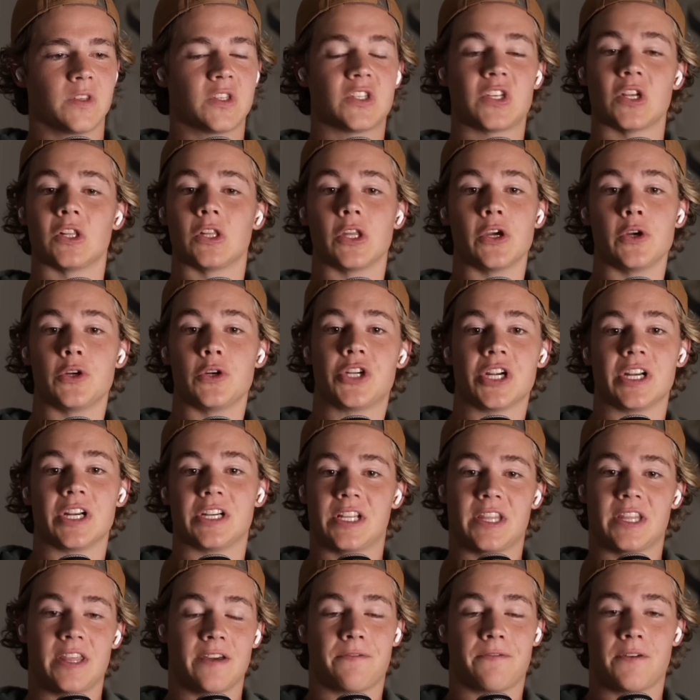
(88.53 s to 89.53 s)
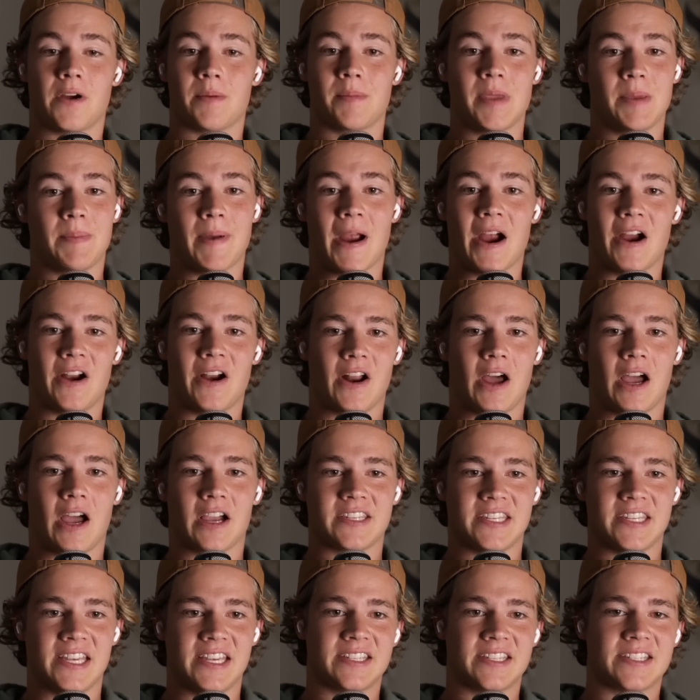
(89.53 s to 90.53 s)
solution to the Fermi
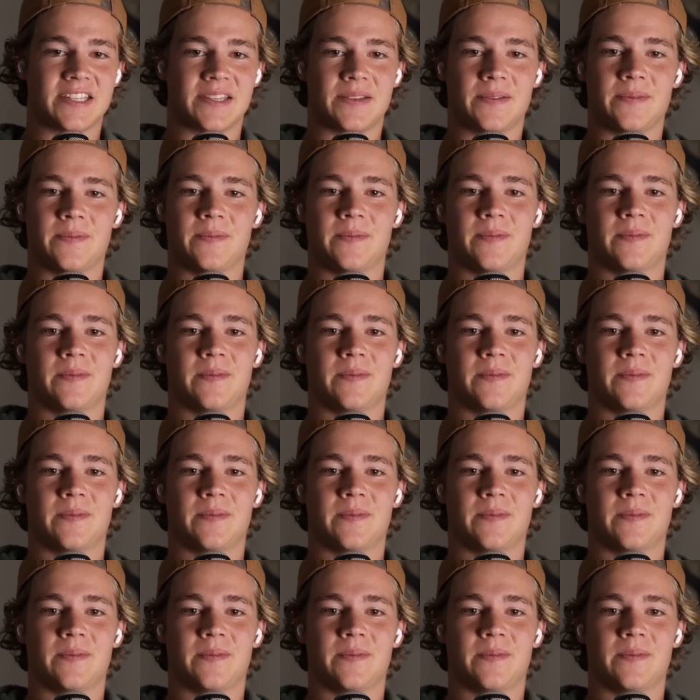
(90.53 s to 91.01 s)
Paradox is?